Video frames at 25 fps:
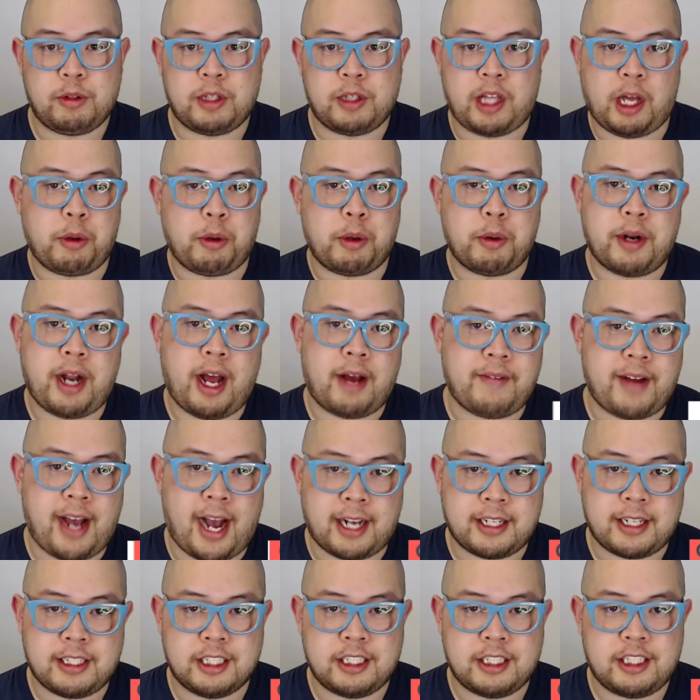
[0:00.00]
That we would have
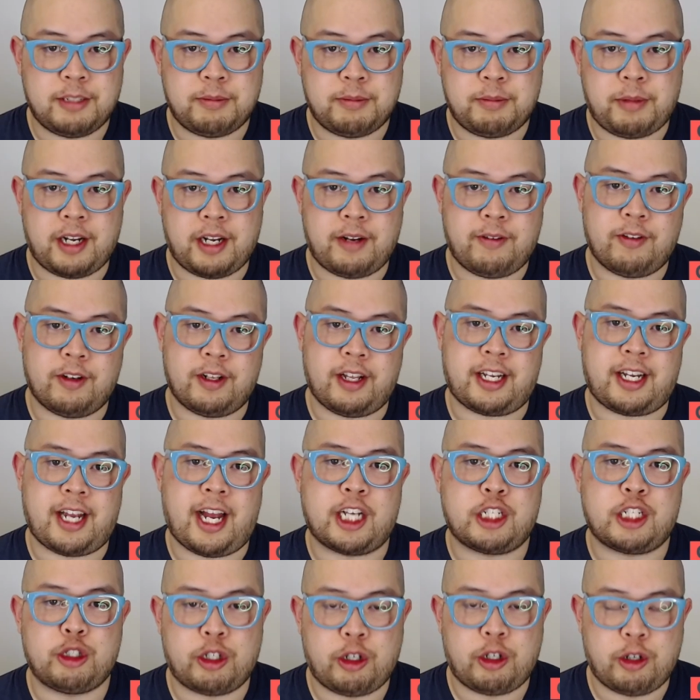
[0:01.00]
access to money for like
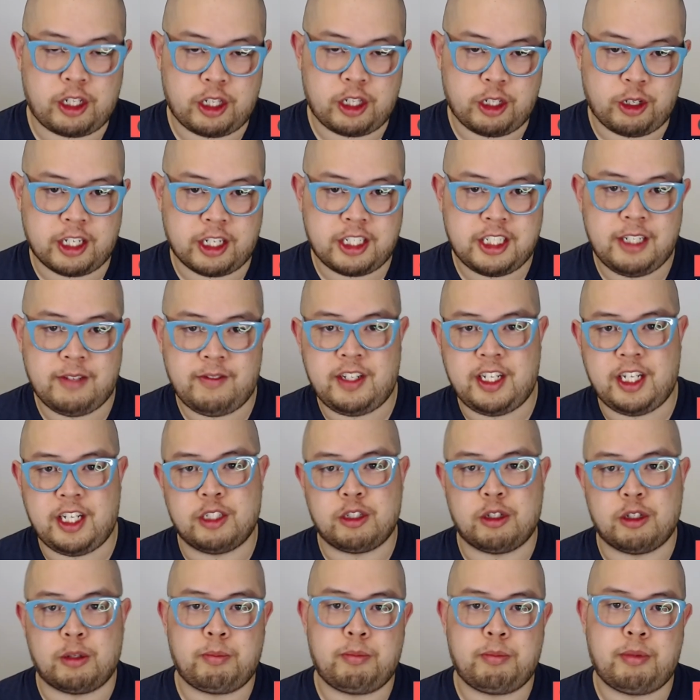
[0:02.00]
extracurricular
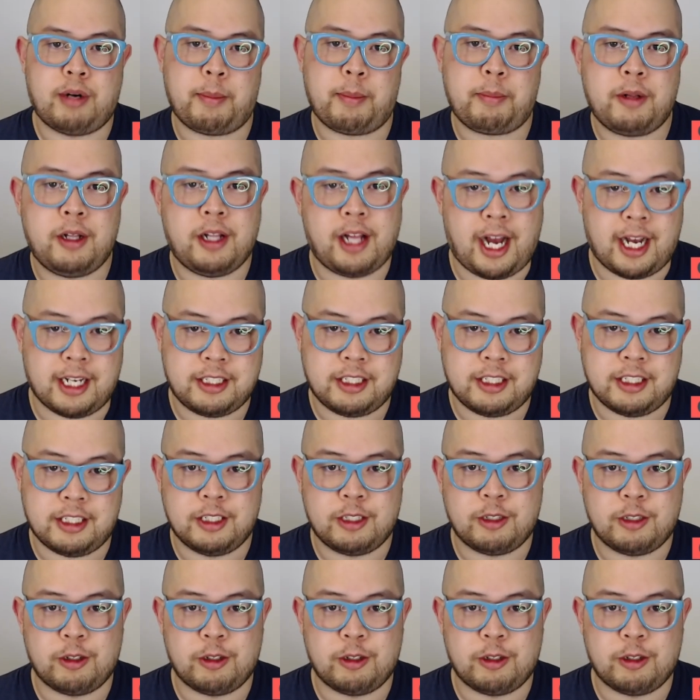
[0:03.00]
activities or prep classes.